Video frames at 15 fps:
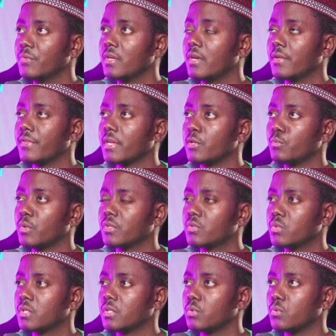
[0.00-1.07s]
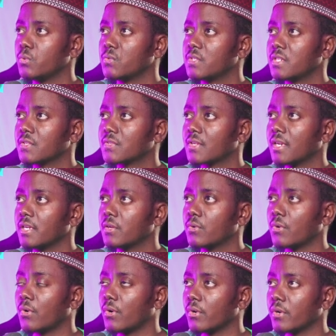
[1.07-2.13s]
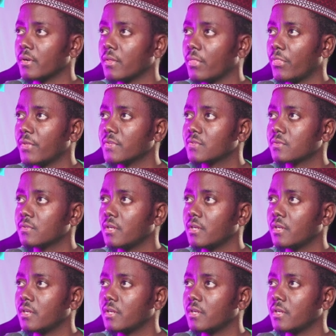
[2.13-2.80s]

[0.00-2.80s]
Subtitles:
And then what you can do is just click on this